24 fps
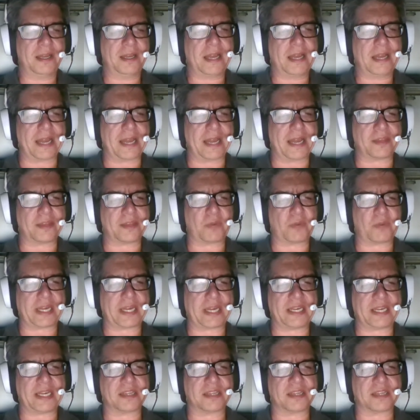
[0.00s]
And the way
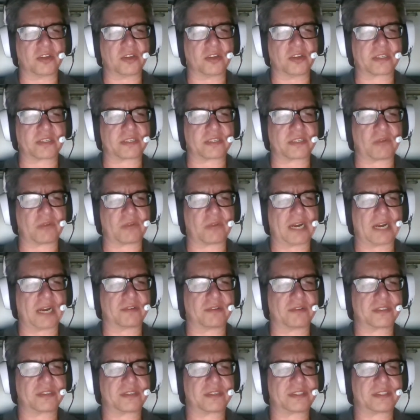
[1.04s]
he looked
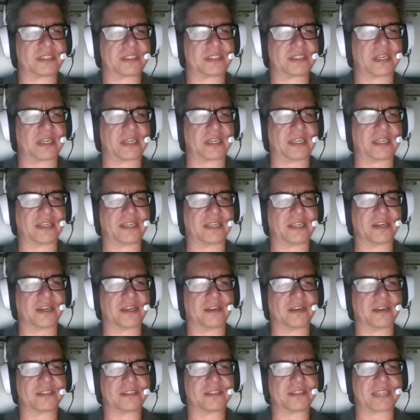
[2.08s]
around, studying
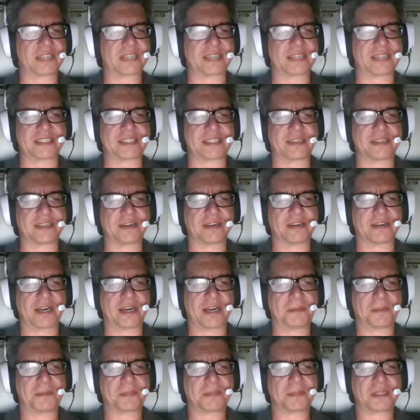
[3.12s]
her, sizing her
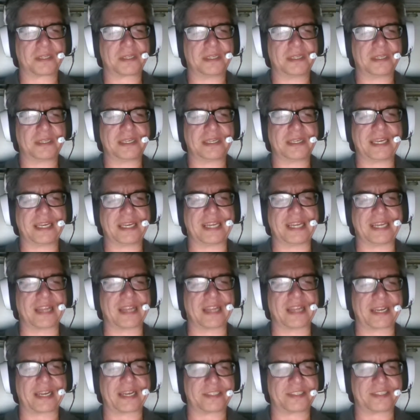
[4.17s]
up. He
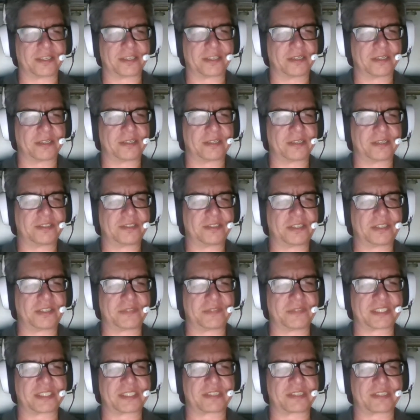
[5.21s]
liked her, she
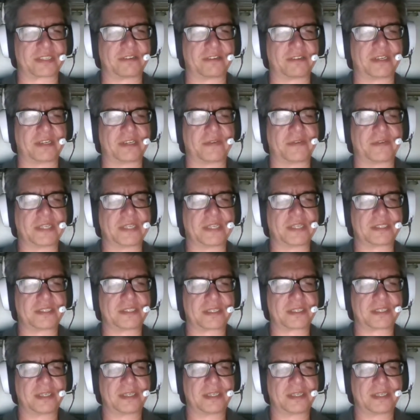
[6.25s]
was certain of it.